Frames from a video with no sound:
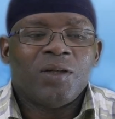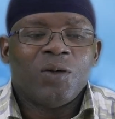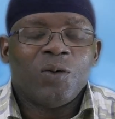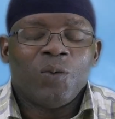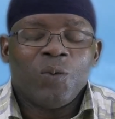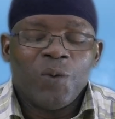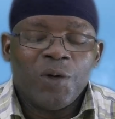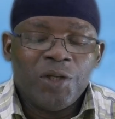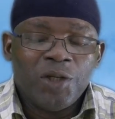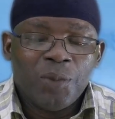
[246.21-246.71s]

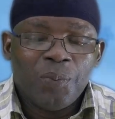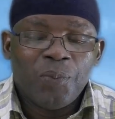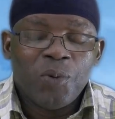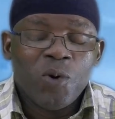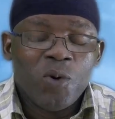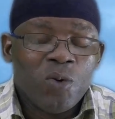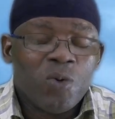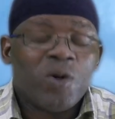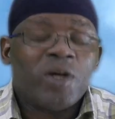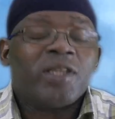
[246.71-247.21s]
when you
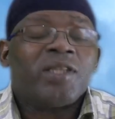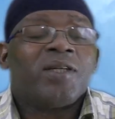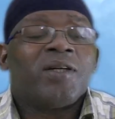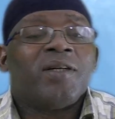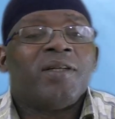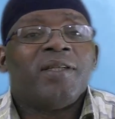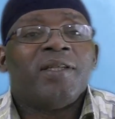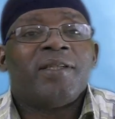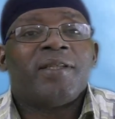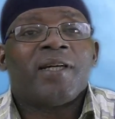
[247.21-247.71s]
pour water
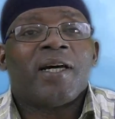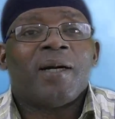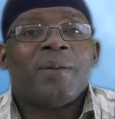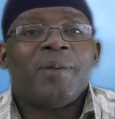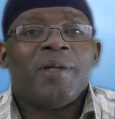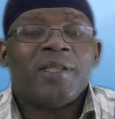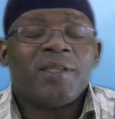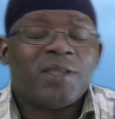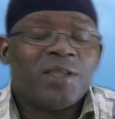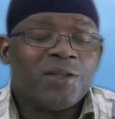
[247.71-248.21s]
on the
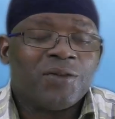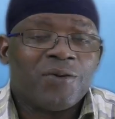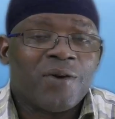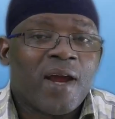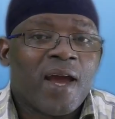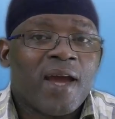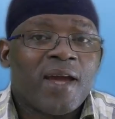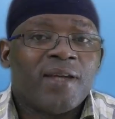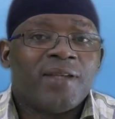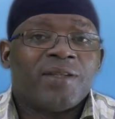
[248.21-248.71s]
tablets, it
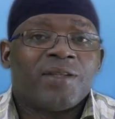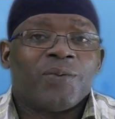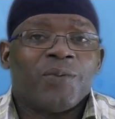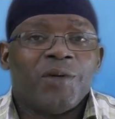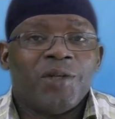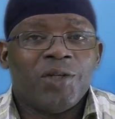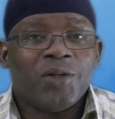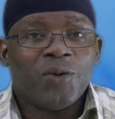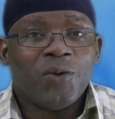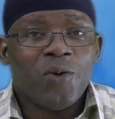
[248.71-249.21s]
rises.
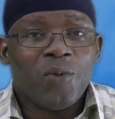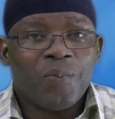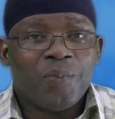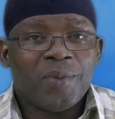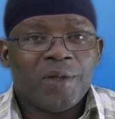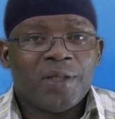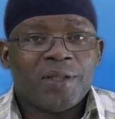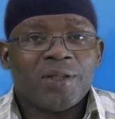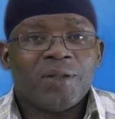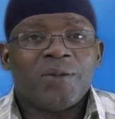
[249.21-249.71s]
When you
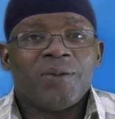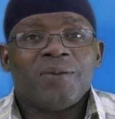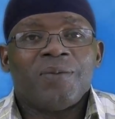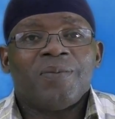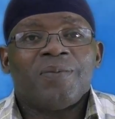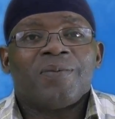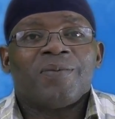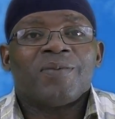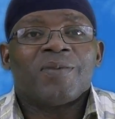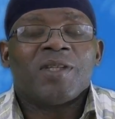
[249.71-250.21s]
open it out,
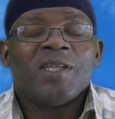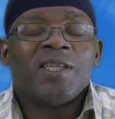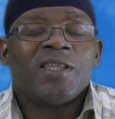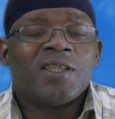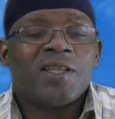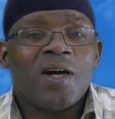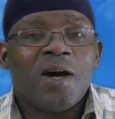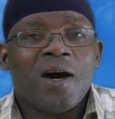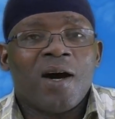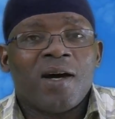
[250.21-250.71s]
it's
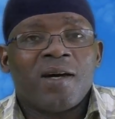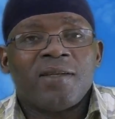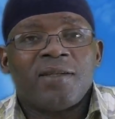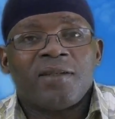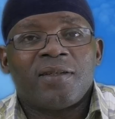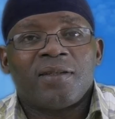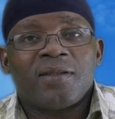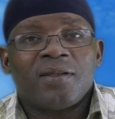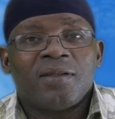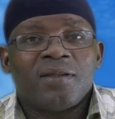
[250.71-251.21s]

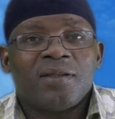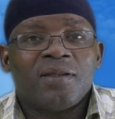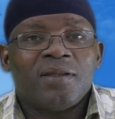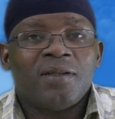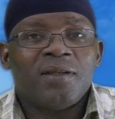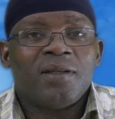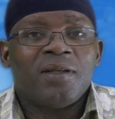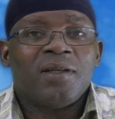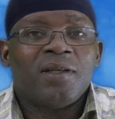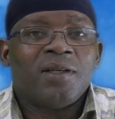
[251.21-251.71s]
gas.
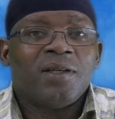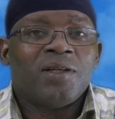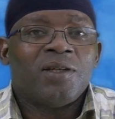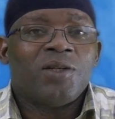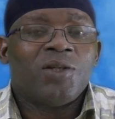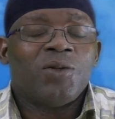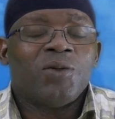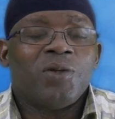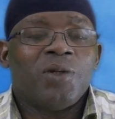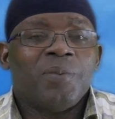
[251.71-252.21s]

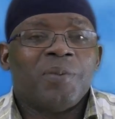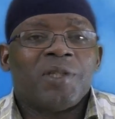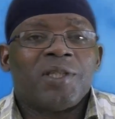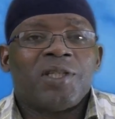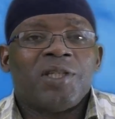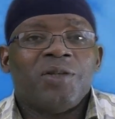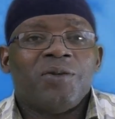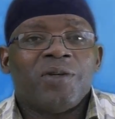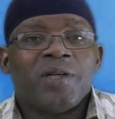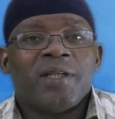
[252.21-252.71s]
You know the
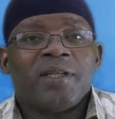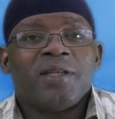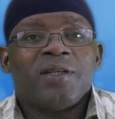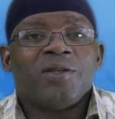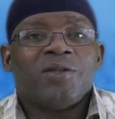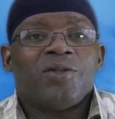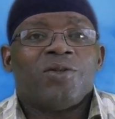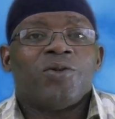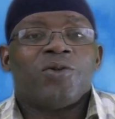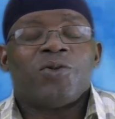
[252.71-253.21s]
material they
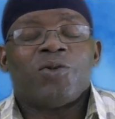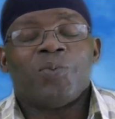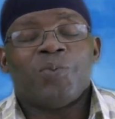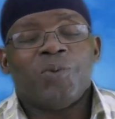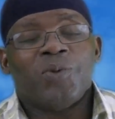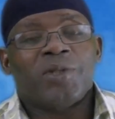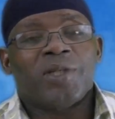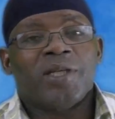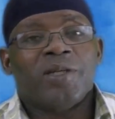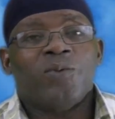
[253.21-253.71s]
just used to
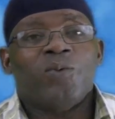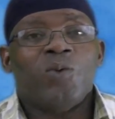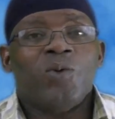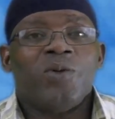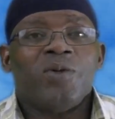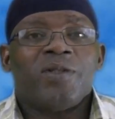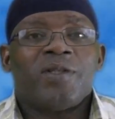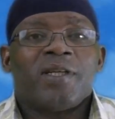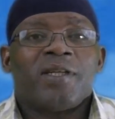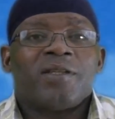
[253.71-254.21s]
put on
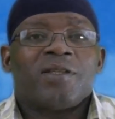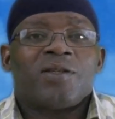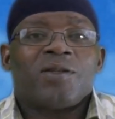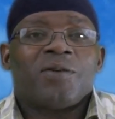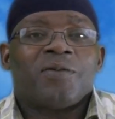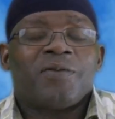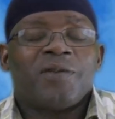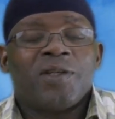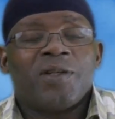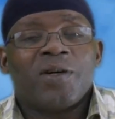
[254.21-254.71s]
wounds and
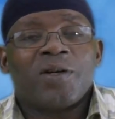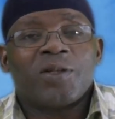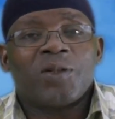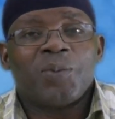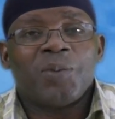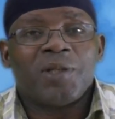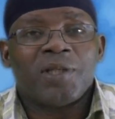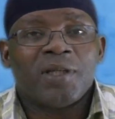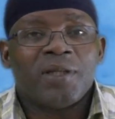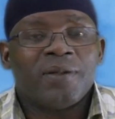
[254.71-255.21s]
stuff in
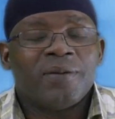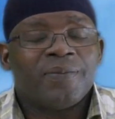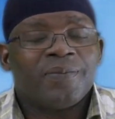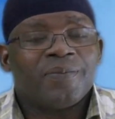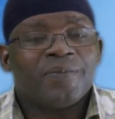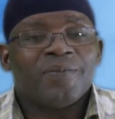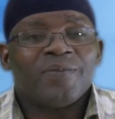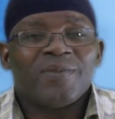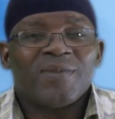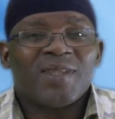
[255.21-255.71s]
hospital?
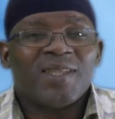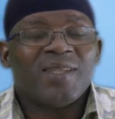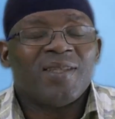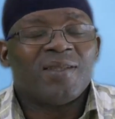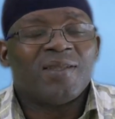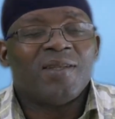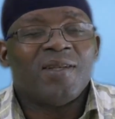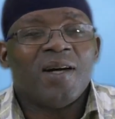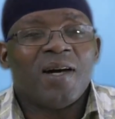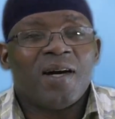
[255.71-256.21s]

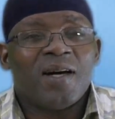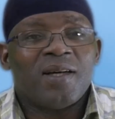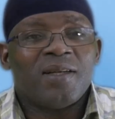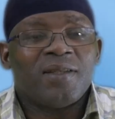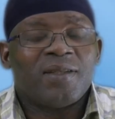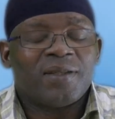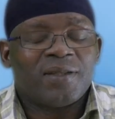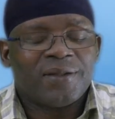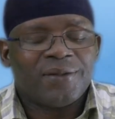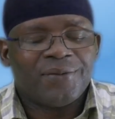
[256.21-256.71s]
It's
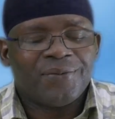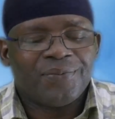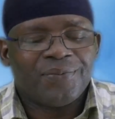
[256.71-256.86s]
gas.